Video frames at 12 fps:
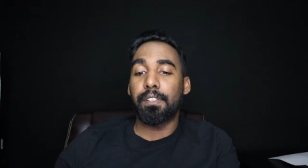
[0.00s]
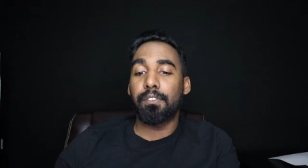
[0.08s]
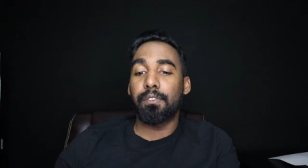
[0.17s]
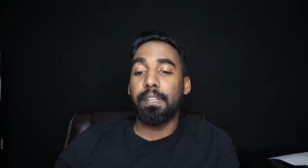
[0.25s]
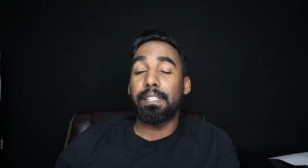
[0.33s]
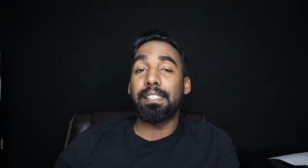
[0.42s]
the
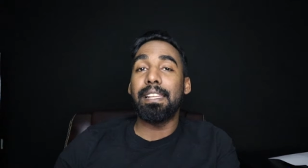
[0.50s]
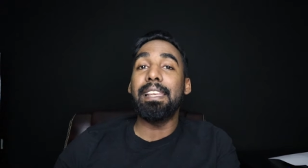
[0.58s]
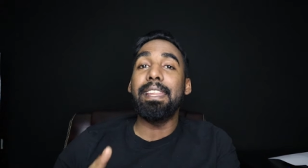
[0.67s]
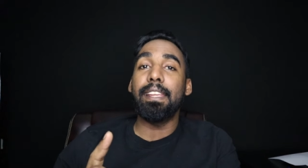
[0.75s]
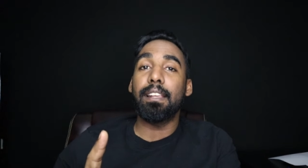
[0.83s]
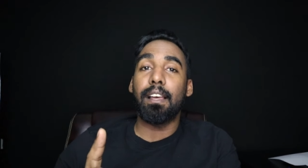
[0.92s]
streets, the
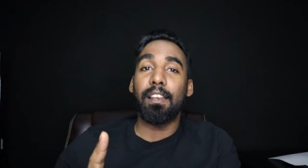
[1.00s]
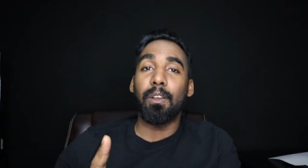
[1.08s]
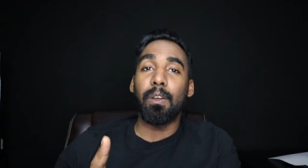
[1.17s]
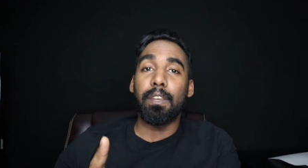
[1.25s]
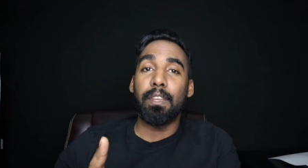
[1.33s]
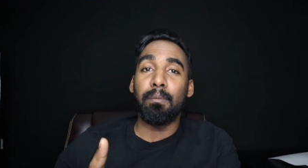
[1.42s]
illegal
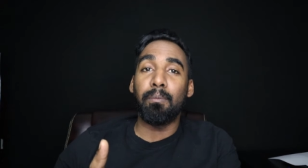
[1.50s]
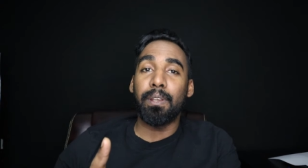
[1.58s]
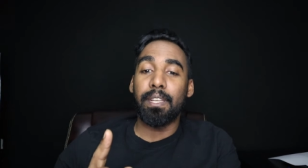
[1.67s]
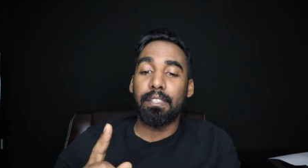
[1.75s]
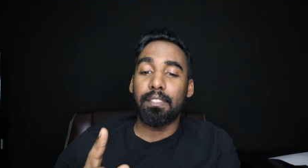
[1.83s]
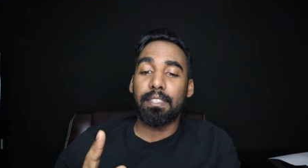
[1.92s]
gun them. We
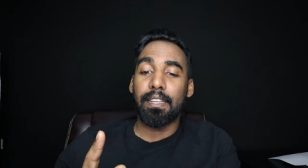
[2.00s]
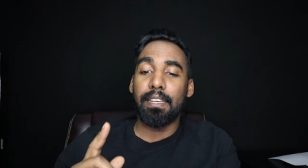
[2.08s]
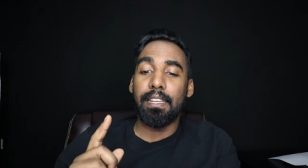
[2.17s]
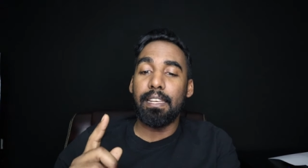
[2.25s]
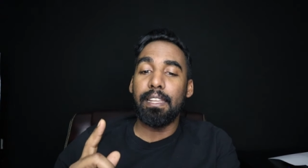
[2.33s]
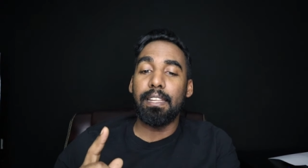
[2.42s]
need to take
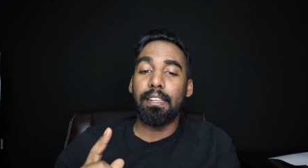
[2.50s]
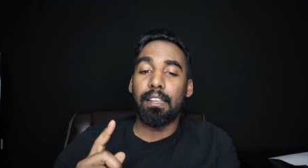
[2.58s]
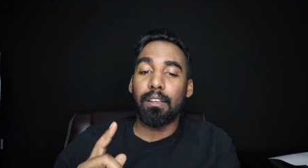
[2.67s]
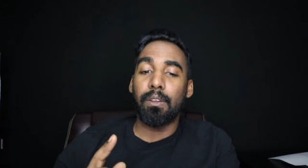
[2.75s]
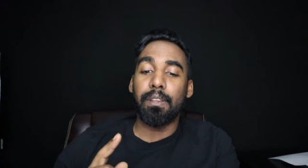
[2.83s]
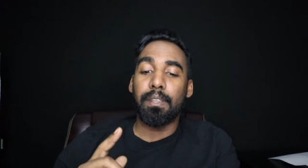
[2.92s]
the
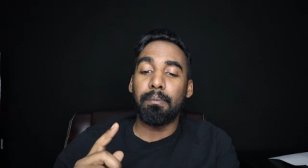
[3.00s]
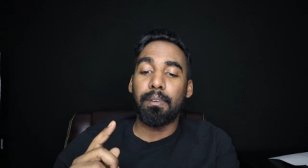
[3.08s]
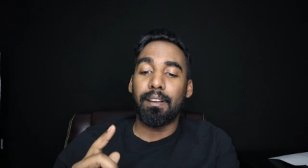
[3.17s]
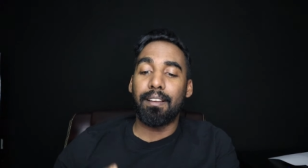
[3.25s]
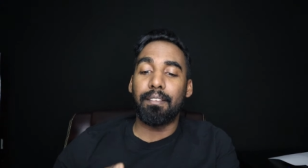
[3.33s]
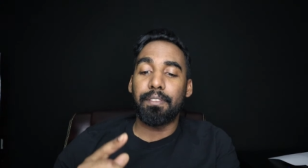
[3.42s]
illegal gun them
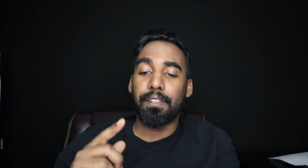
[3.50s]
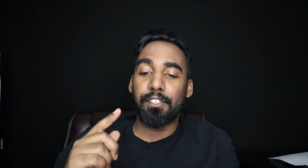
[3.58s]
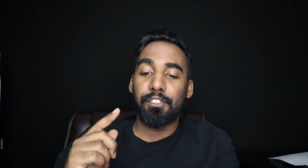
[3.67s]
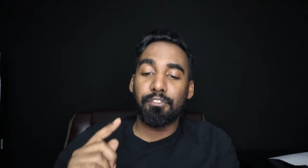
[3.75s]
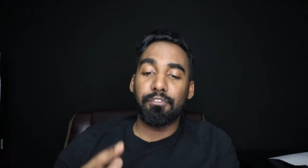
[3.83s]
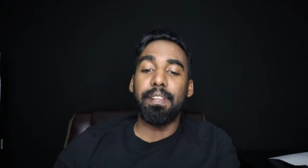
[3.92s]
off the
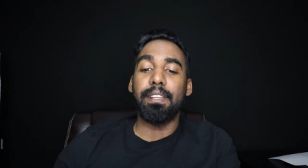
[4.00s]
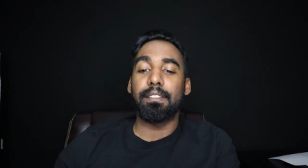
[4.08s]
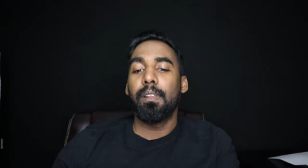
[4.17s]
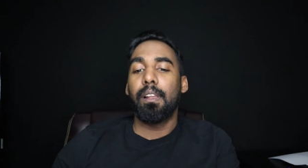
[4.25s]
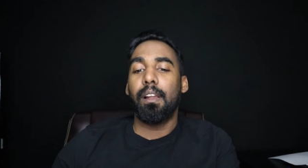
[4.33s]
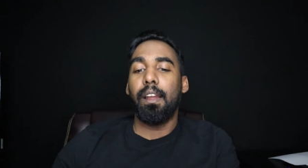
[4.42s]
street.
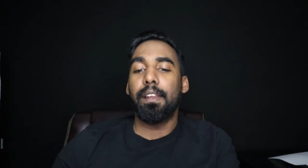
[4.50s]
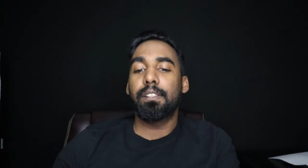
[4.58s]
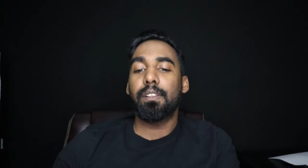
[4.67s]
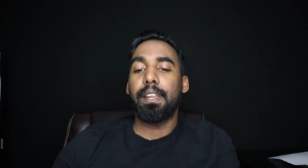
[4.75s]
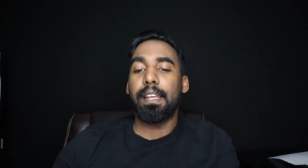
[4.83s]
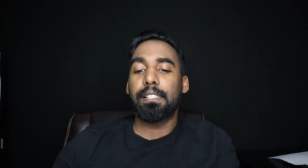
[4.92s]
Alright,
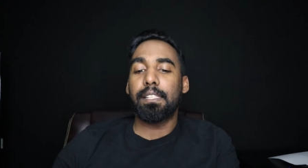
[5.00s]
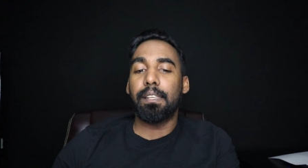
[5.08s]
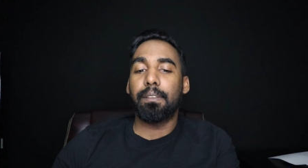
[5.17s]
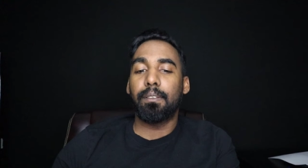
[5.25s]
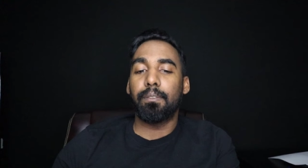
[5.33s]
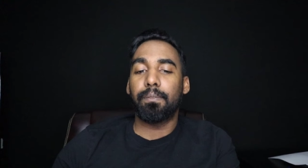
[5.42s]
so that's
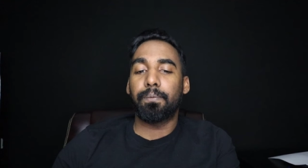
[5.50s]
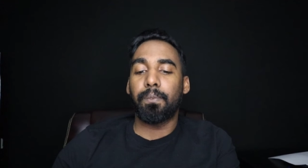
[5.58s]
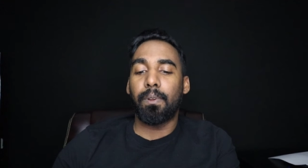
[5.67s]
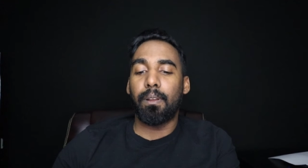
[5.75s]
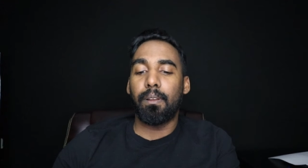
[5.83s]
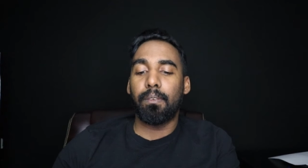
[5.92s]
it
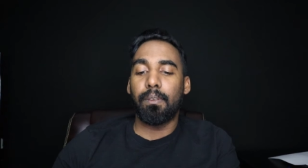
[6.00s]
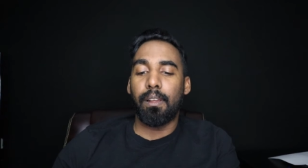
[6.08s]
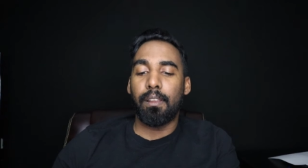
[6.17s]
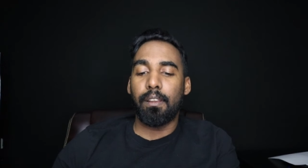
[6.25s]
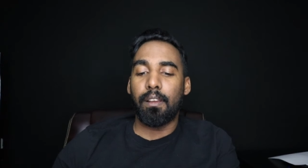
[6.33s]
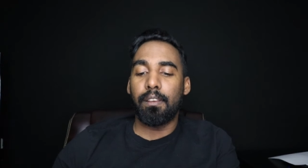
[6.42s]
for
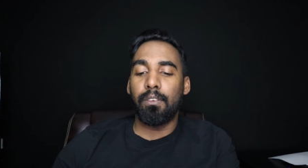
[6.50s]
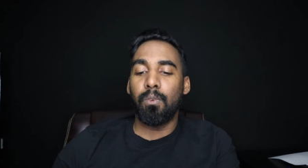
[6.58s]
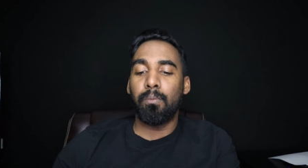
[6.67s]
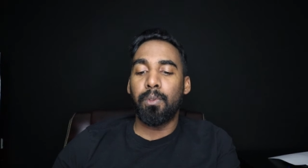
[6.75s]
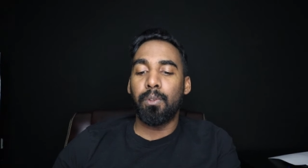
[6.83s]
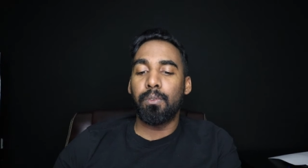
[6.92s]
on, on
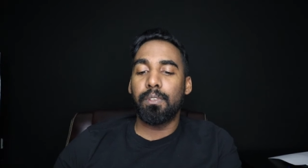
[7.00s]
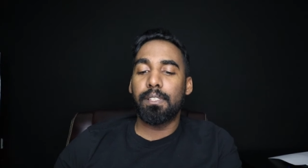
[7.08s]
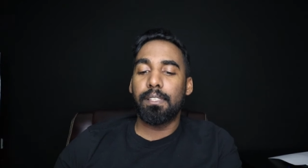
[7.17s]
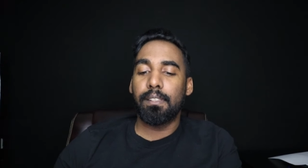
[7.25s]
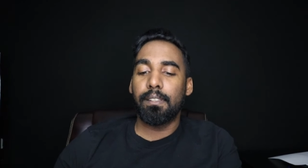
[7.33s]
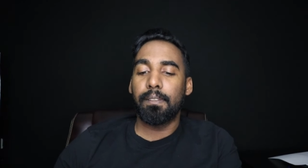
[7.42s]
Loop
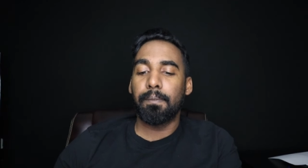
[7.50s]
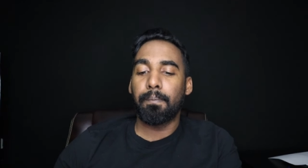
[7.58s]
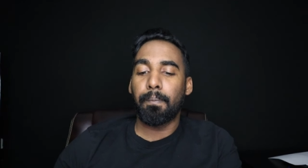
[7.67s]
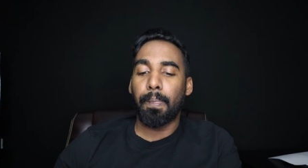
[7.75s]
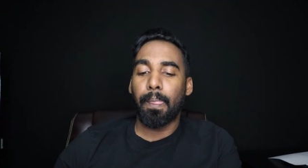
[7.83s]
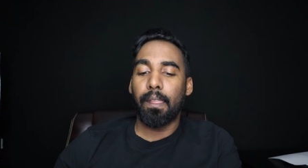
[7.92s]
News.
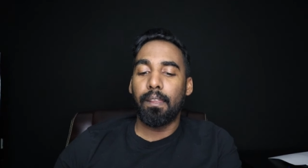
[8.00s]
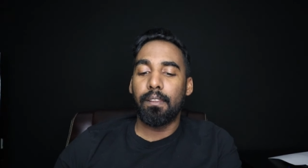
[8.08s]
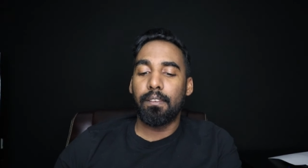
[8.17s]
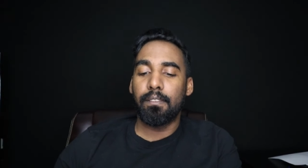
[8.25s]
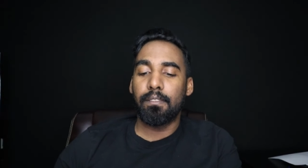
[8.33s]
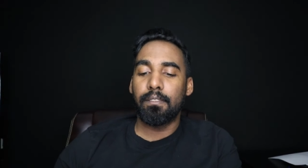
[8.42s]

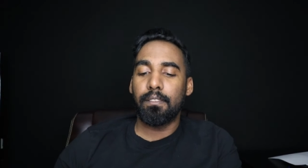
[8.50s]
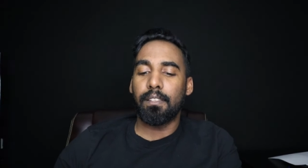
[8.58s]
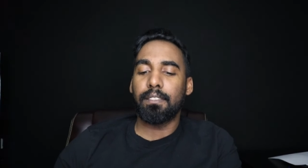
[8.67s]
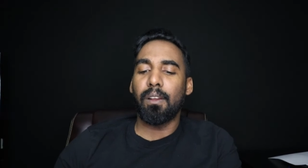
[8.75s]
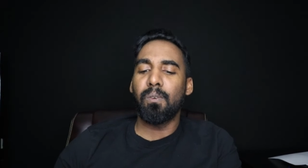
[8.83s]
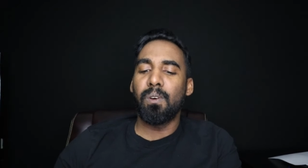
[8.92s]

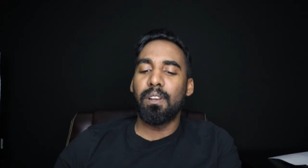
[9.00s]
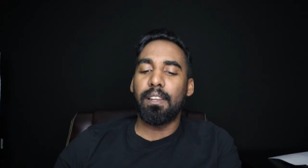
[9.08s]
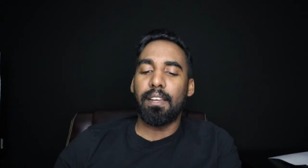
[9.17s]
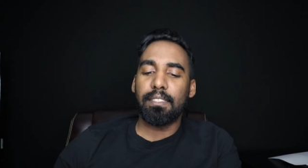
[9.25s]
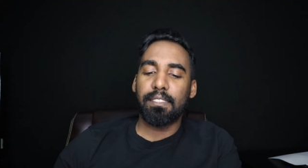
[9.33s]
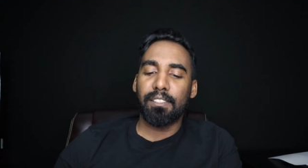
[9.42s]
Not a whole
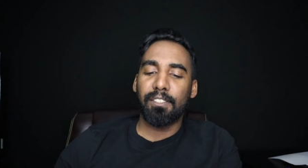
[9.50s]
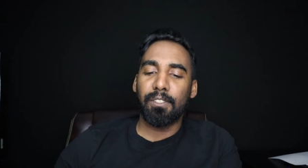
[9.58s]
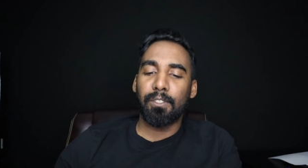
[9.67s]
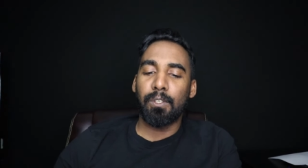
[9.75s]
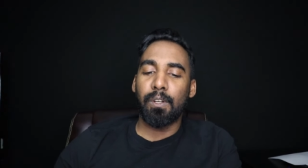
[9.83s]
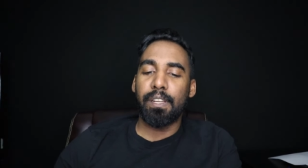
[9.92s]
lot
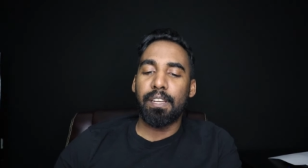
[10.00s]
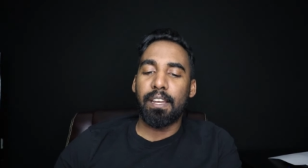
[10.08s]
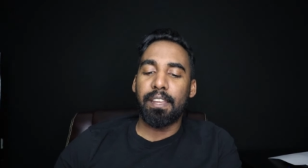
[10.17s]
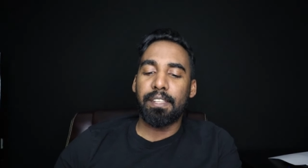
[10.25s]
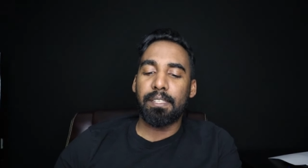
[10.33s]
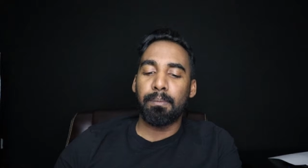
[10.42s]
going
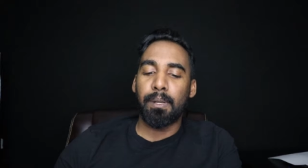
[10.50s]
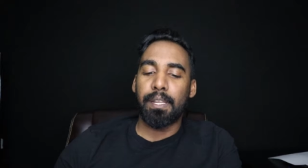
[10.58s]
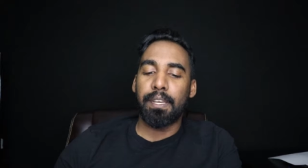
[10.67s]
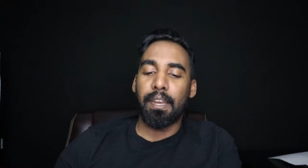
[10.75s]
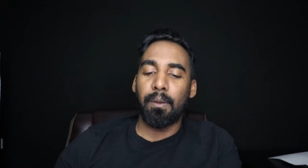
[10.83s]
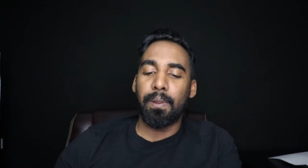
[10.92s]
on this
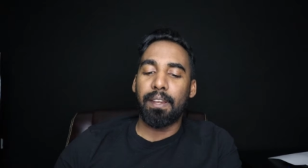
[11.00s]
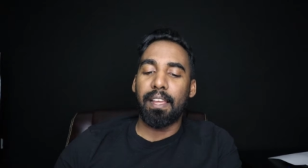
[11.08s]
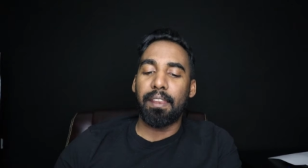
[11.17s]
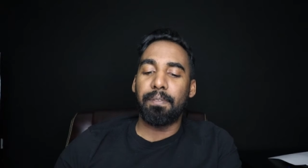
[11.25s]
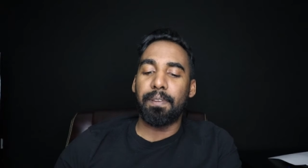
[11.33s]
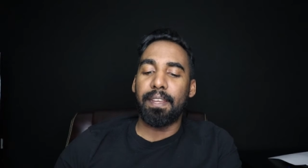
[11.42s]
morning and we're
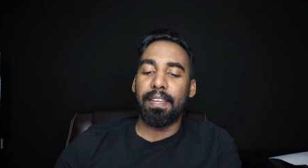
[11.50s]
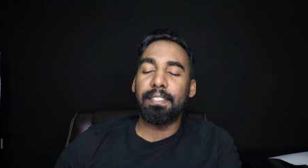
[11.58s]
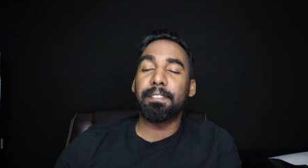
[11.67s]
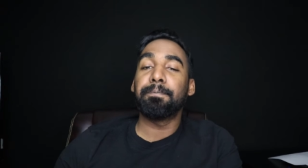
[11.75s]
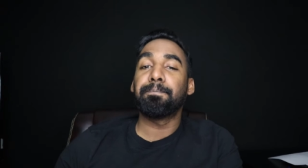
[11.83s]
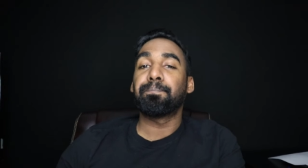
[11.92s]
glad for
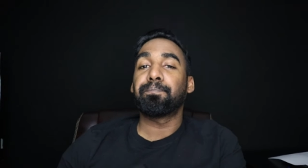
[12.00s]
that.